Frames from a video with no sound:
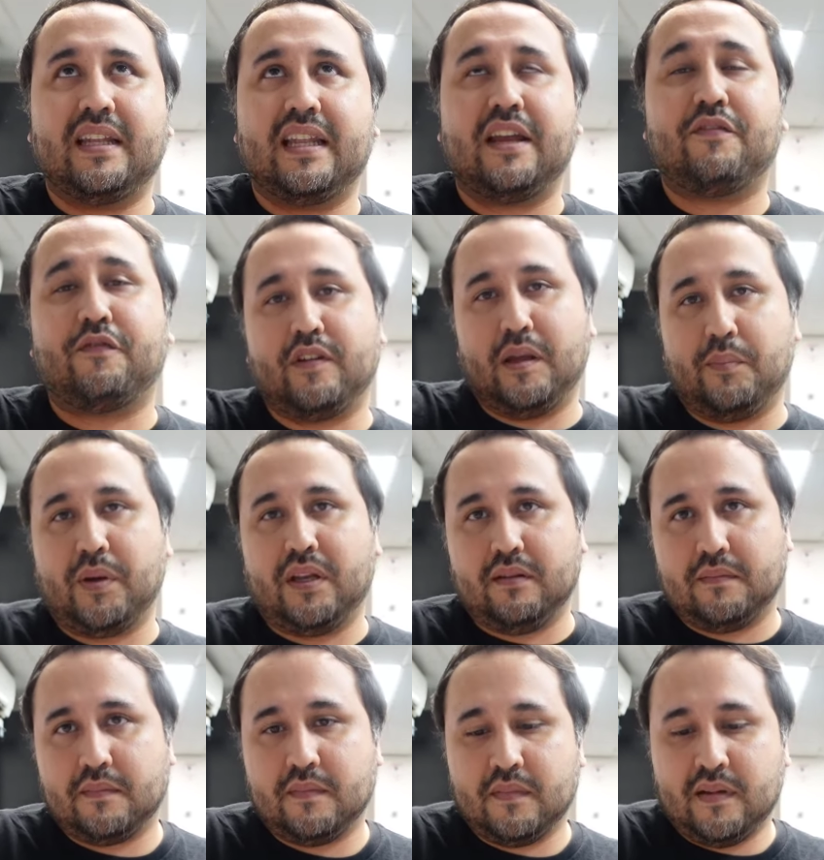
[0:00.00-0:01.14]
they flip it,
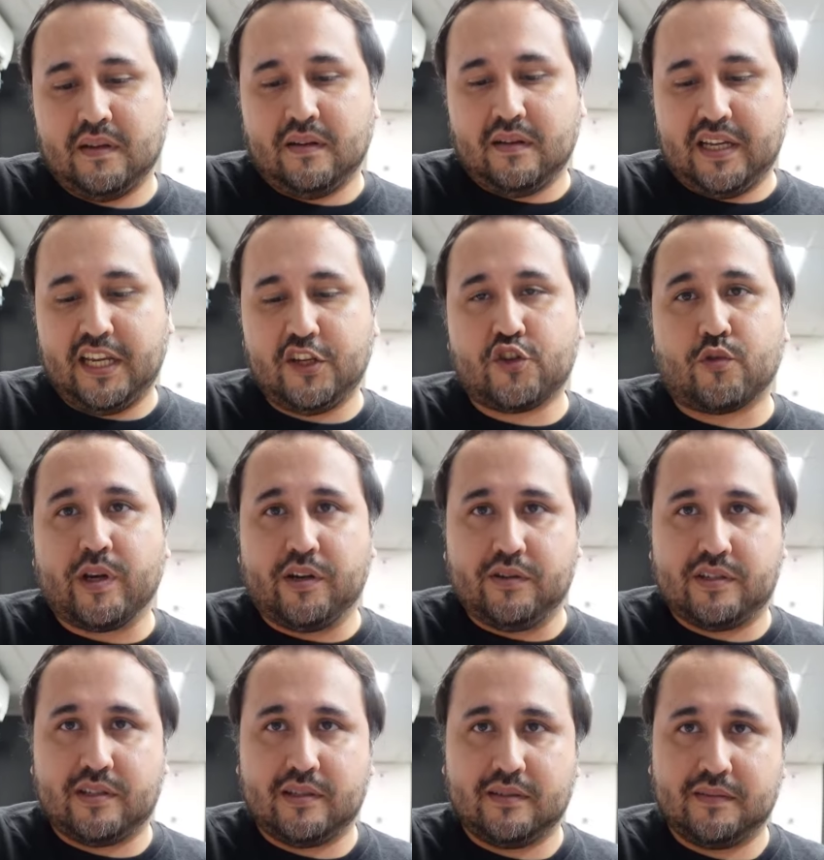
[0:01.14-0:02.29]
he
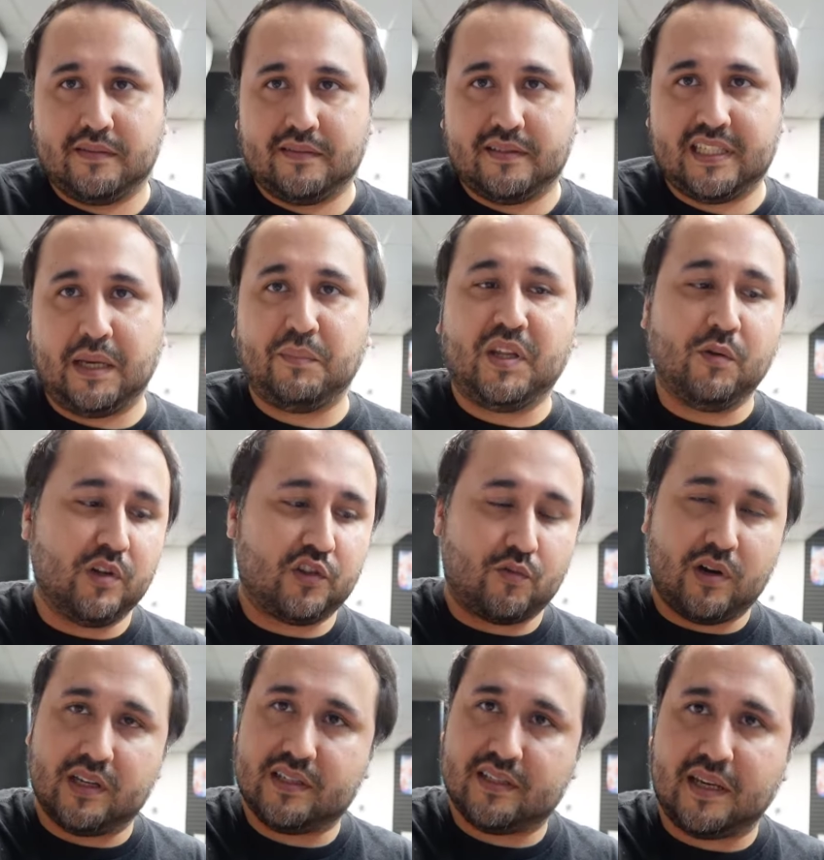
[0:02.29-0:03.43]
triggers. Same thing with
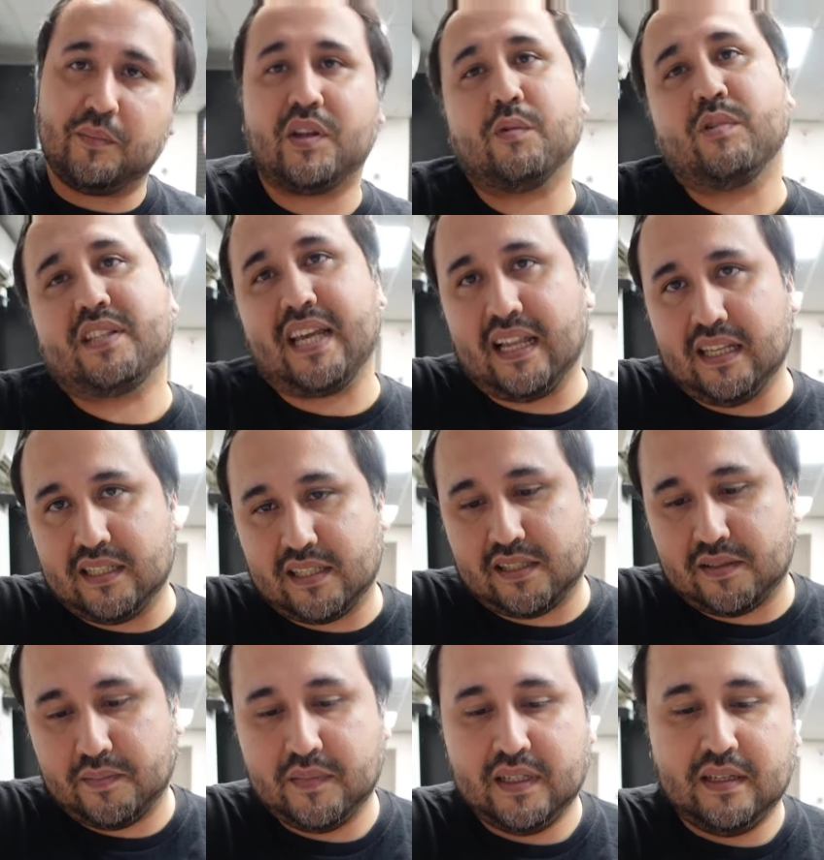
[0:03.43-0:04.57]
thrust. Same thing with thrust talents.
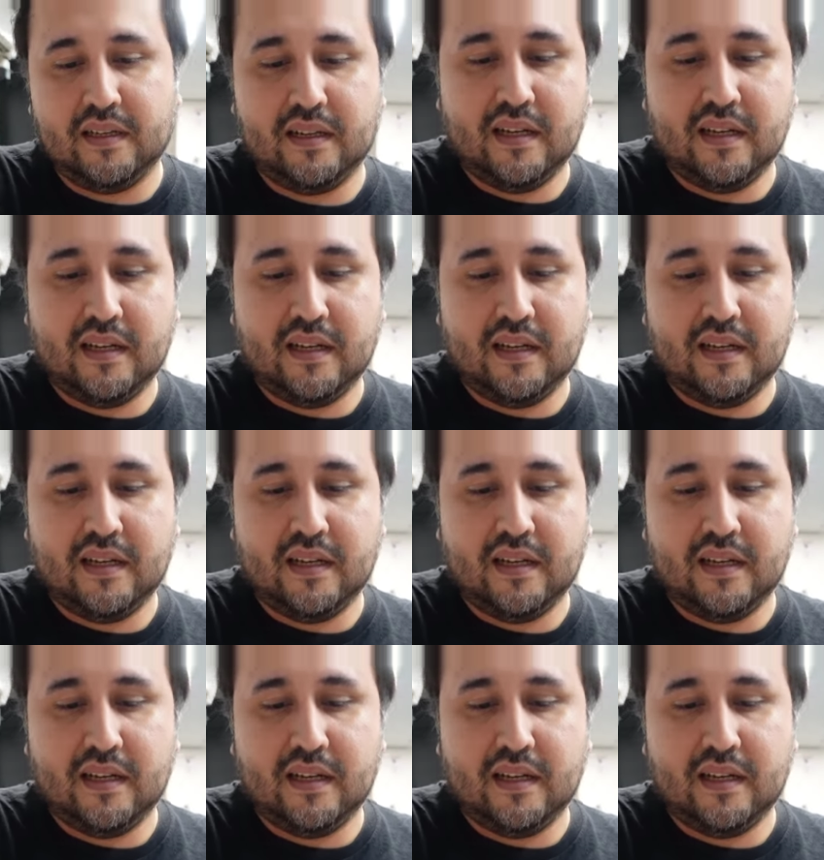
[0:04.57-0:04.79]
and talents.